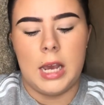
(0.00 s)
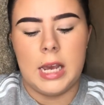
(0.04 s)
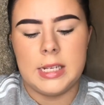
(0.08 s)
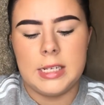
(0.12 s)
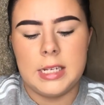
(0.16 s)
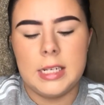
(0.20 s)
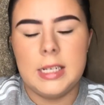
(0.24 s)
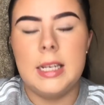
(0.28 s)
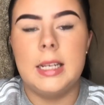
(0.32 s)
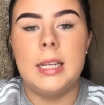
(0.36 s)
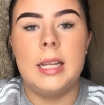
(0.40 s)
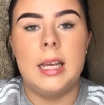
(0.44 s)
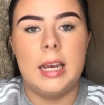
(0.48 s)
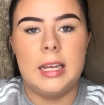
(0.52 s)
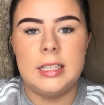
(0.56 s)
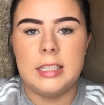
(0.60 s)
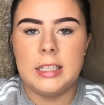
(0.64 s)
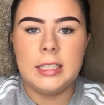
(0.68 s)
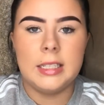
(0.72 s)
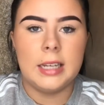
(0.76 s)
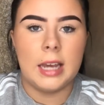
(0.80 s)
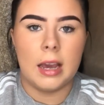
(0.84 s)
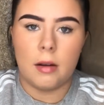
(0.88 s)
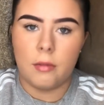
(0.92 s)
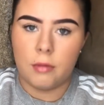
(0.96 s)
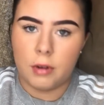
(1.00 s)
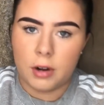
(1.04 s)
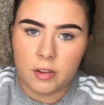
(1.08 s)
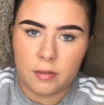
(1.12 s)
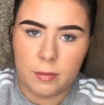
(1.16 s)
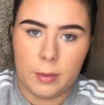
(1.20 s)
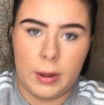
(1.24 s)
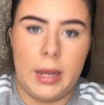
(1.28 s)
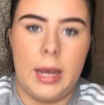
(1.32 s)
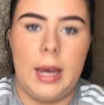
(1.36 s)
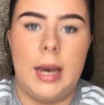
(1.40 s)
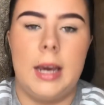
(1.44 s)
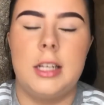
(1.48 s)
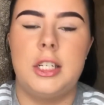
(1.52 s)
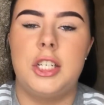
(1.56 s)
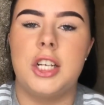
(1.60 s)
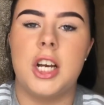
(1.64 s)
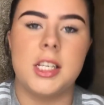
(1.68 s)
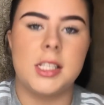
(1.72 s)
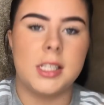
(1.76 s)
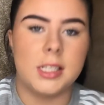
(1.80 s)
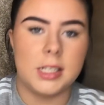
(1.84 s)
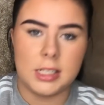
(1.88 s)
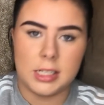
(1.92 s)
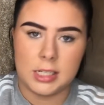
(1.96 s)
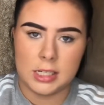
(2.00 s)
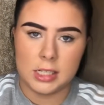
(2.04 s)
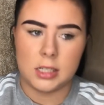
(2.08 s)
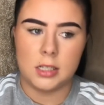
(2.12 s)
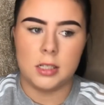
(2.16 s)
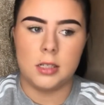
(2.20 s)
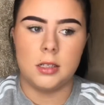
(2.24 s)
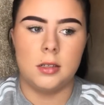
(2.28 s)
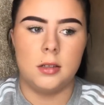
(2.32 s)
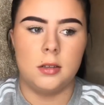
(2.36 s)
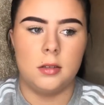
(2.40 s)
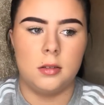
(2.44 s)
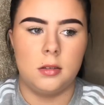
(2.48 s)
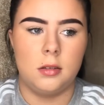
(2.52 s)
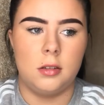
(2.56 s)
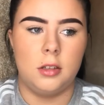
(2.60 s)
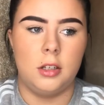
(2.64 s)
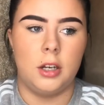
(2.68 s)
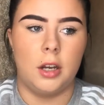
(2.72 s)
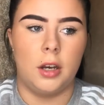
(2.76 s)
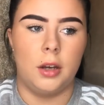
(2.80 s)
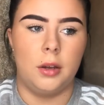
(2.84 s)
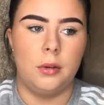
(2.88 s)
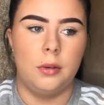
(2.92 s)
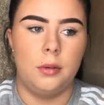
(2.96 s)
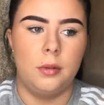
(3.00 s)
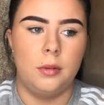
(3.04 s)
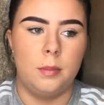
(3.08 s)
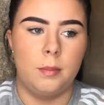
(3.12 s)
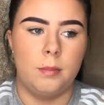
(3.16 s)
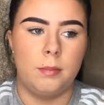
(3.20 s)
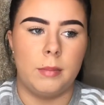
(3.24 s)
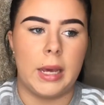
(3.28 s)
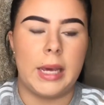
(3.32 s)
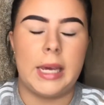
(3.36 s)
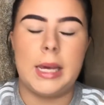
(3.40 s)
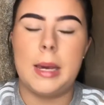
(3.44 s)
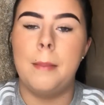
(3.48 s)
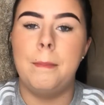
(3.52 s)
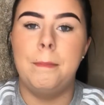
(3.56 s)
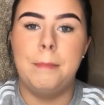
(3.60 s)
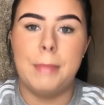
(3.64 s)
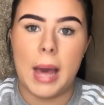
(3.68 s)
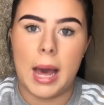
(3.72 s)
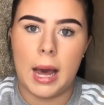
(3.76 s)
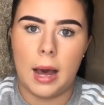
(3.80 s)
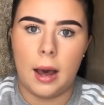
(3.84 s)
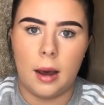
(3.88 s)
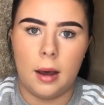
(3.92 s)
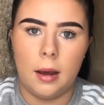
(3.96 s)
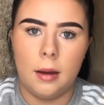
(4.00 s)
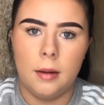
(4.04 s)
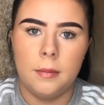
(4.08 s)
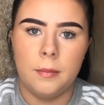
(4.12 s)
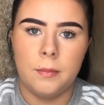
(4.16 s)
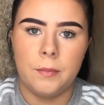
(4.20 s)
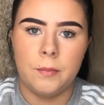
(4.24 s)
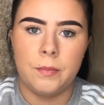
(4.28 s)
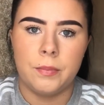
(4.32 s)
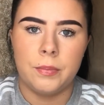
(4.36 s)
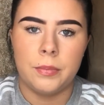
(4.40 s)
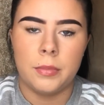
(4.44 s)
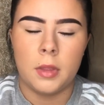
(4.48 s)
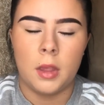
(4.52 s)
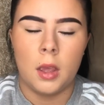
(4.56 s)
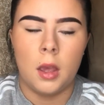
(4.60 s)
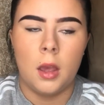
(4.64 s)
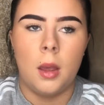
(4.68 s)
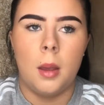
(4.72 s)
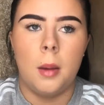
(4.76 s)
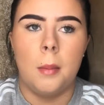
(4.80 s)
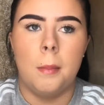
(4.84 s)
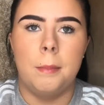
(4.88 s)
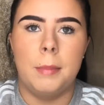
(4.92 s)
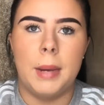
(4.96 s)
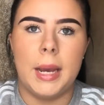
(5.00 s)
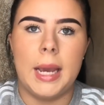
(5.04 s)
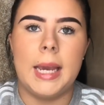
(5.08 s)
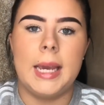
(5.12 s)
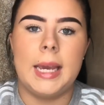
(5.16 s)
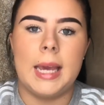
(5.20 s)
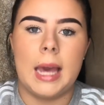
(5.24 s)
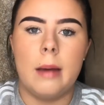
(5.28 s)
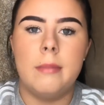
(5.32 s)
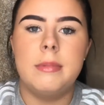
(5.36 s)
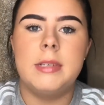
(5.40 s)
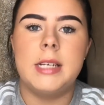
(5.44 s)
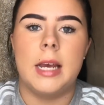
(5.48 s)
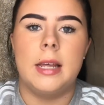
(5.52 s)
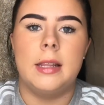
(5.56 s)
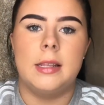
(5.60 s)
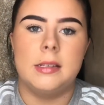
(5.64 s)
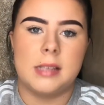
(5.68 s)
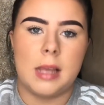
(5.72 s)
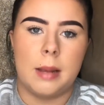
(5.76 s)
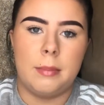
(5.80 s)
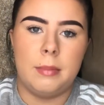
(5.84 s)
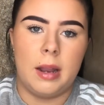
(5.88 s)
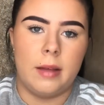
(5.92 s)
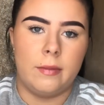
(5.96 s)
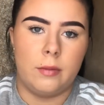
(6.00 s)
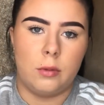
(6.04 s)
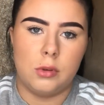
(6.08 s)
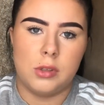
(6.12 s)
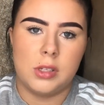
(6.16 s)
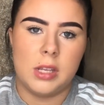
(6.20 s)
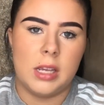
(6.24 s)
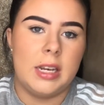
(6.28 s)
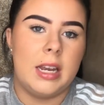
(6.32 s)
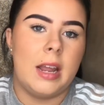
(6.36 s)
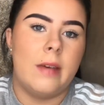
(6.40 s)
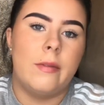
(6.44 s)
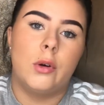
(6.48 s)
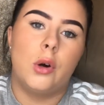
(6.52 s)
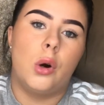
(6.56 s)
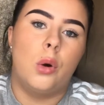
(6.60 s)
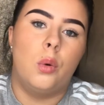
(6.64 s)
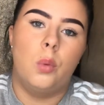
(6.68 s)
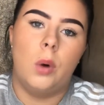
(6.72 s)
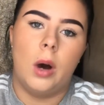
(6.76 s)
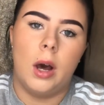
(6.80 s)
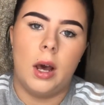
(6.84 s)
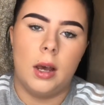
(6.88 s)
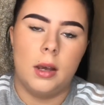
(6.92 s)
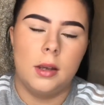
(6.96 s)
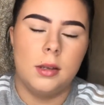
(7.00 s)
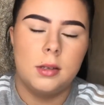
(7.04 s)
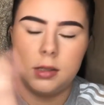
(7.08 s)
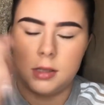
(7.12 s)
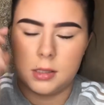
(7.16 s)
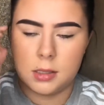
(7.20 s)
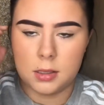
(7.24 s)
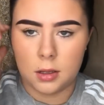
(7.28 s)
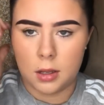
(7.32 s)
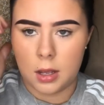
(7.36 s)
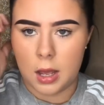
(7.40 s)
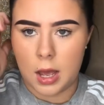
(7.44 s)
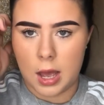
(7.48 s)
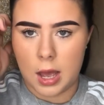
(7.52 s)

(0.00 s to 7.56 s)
didn't get rid of my HS, and it didn't, you know, make it better, but it kept it at the same level, so it never got worse.